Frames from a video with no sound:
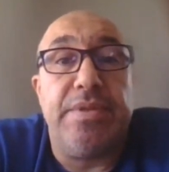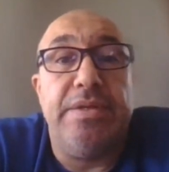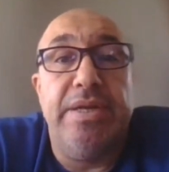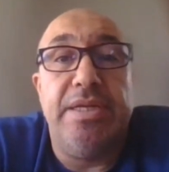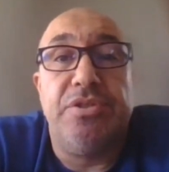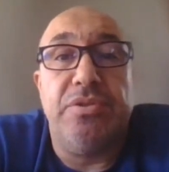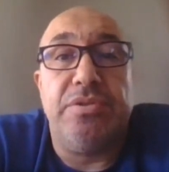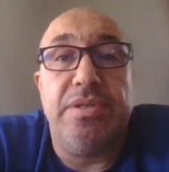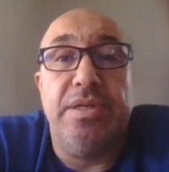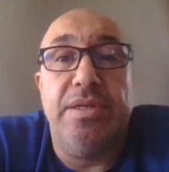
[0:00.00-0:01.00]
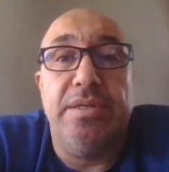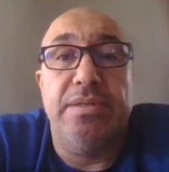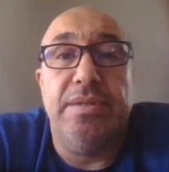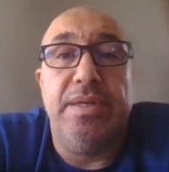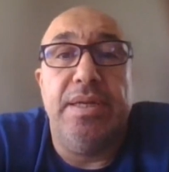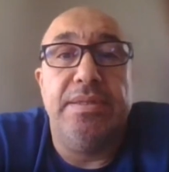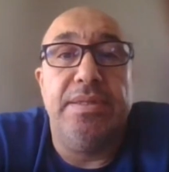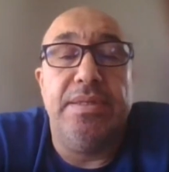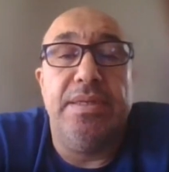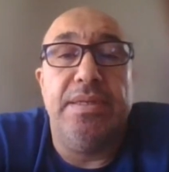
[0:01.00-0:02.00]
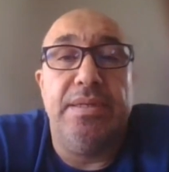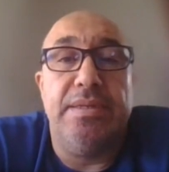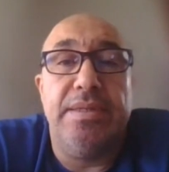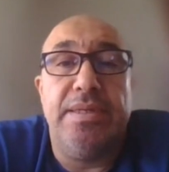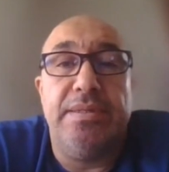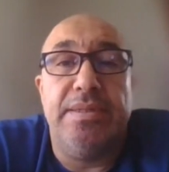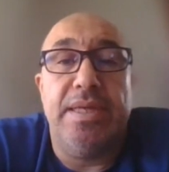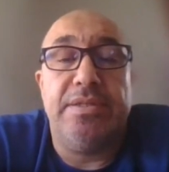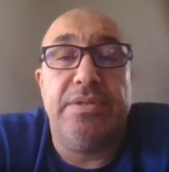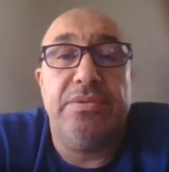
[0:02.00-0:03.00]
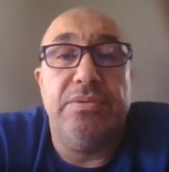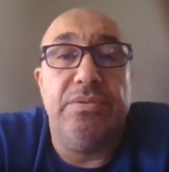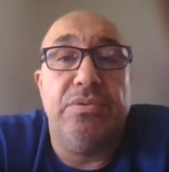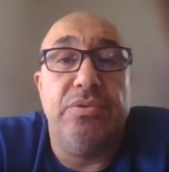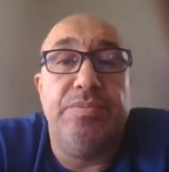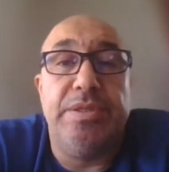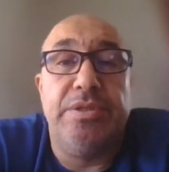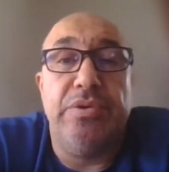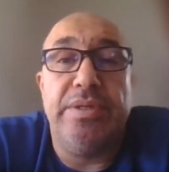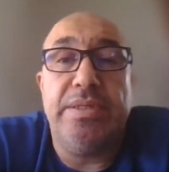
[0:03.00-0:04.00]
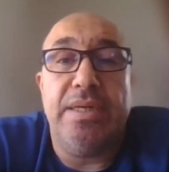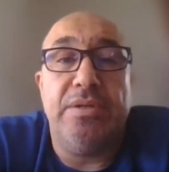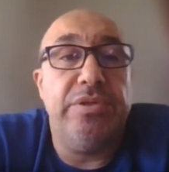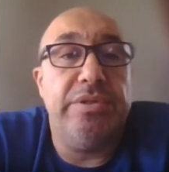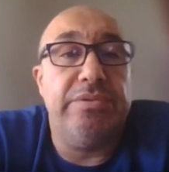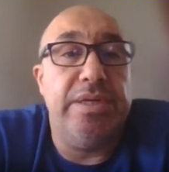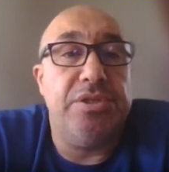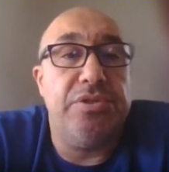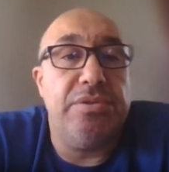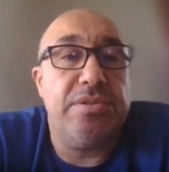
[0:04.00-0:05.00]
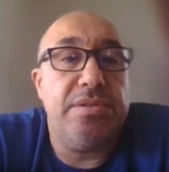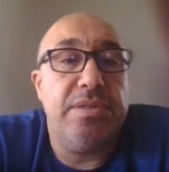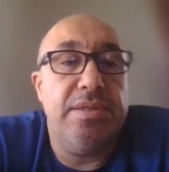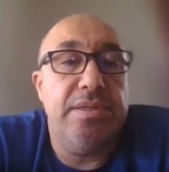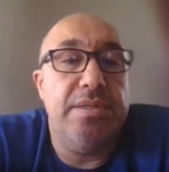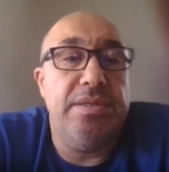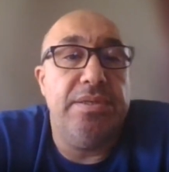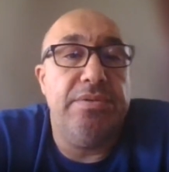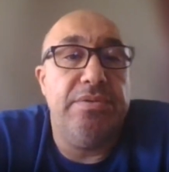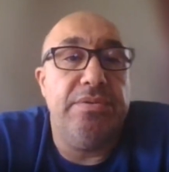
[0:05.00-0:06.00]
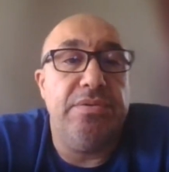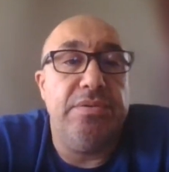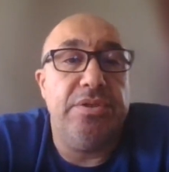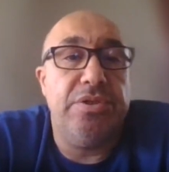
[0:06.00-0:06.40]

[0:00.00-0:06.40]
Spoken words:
ratios, and that could be current and quick ratios. The